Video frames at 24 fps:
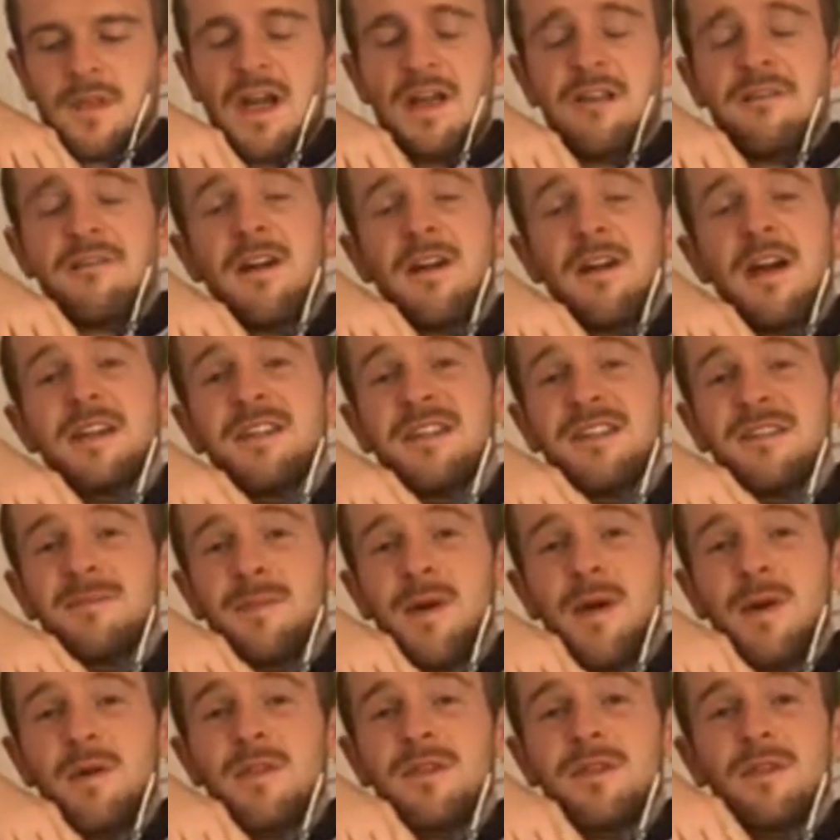I find it's
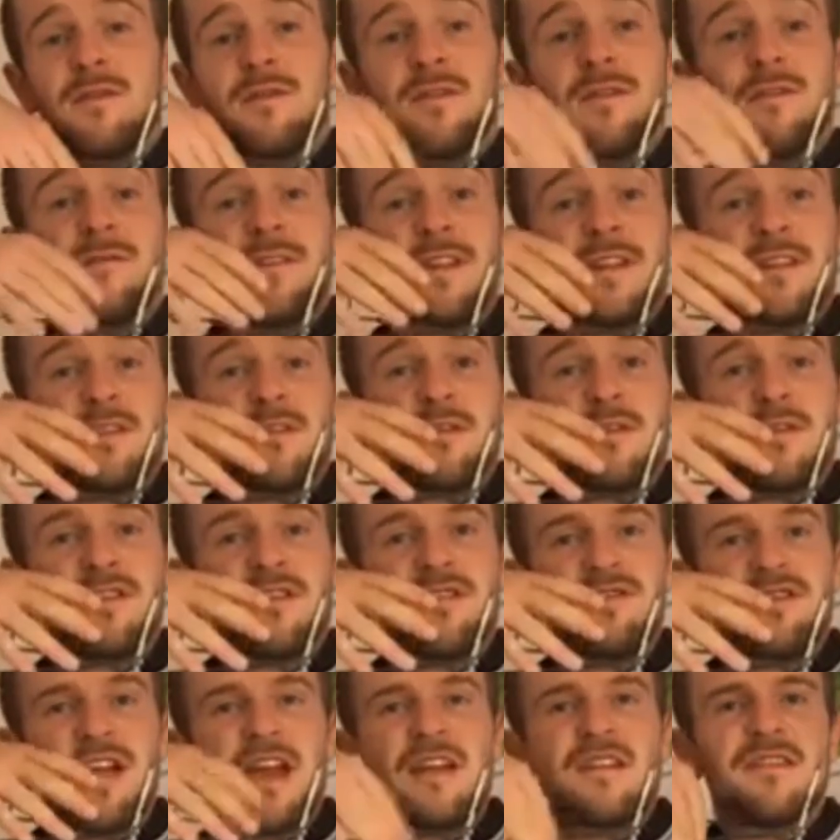both, there's a physical
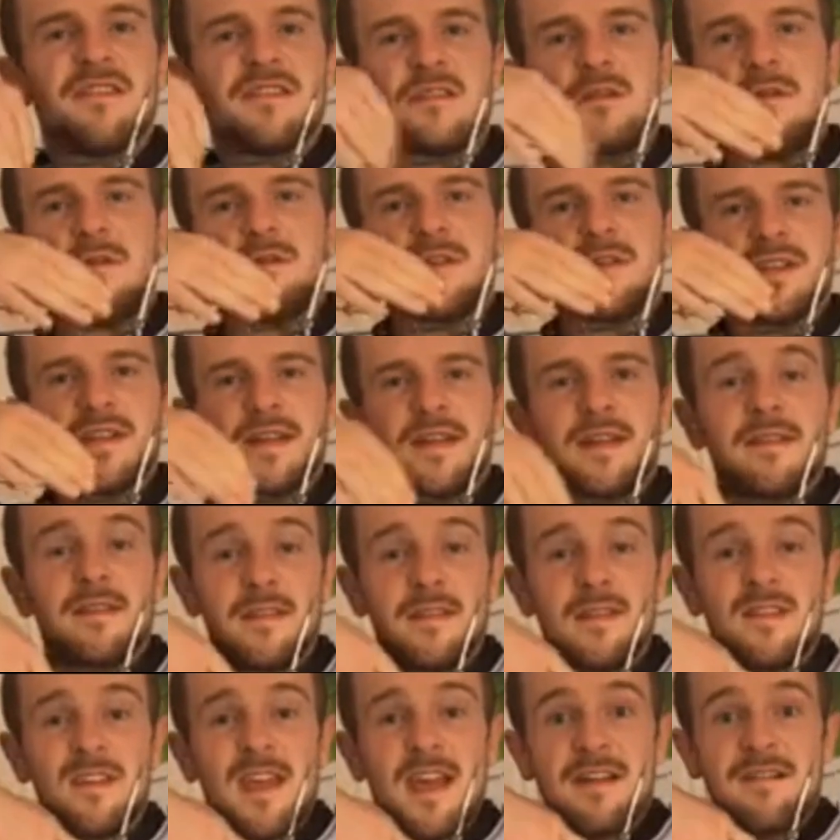stress, obviously,
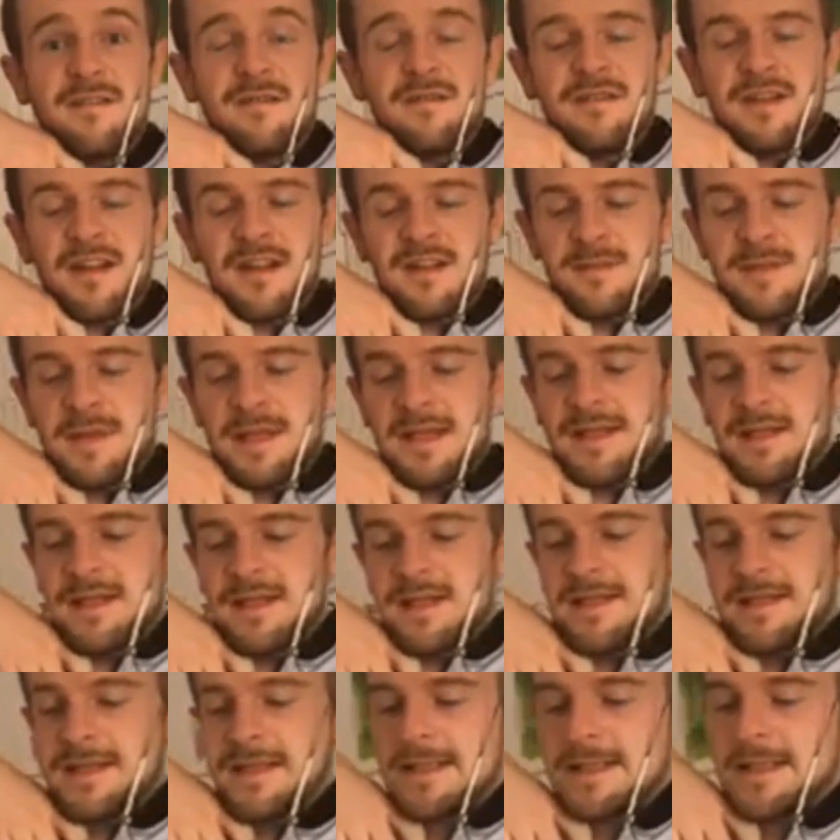in the exercise being
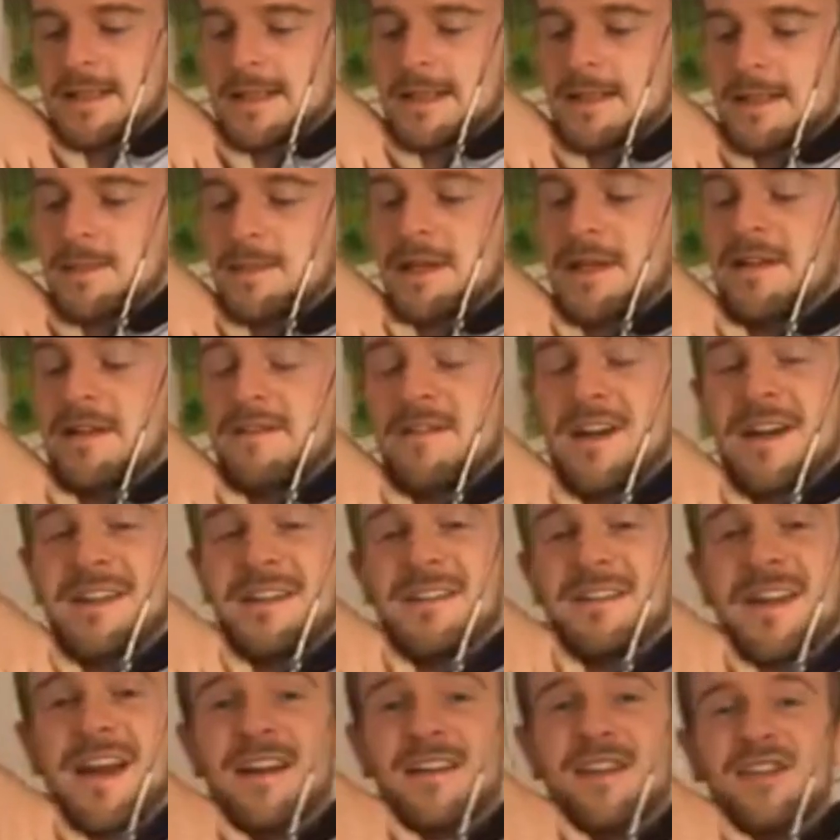done, but I find
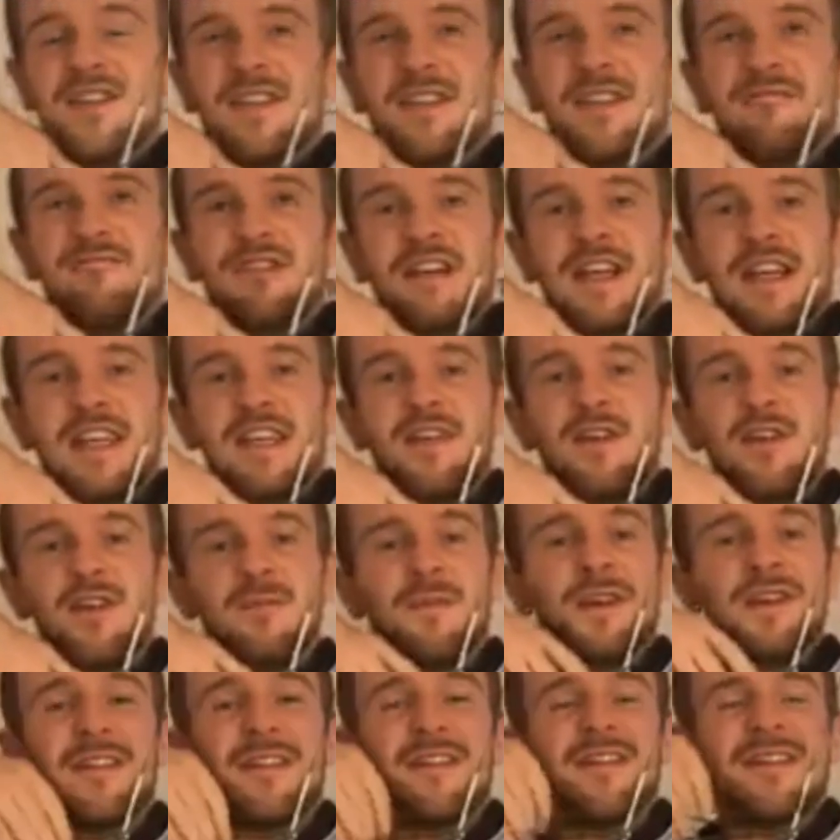it's actually really good
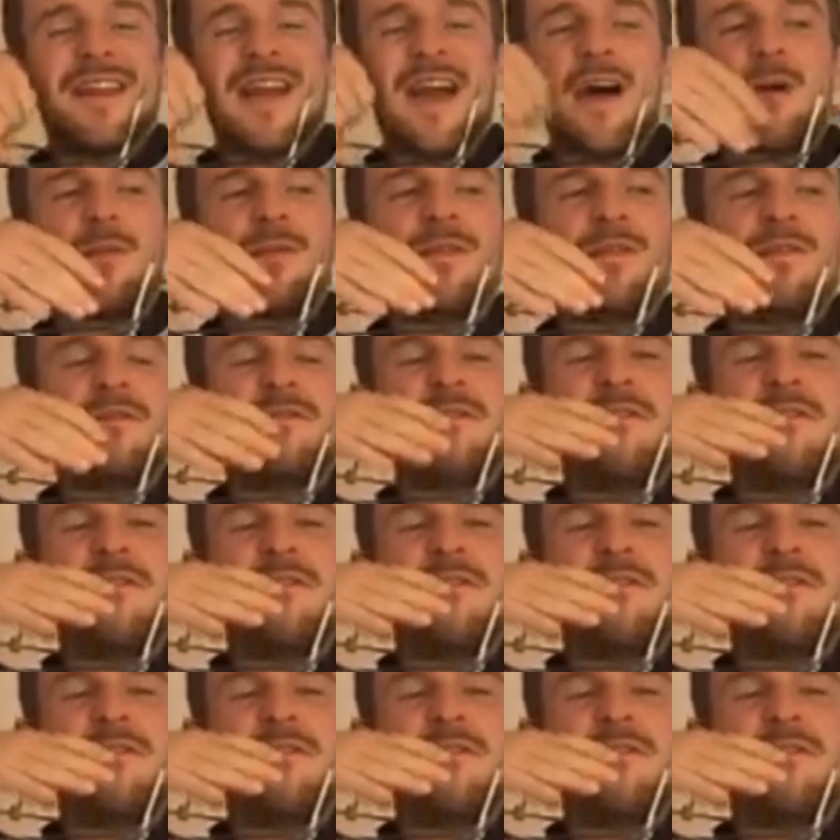because it helps you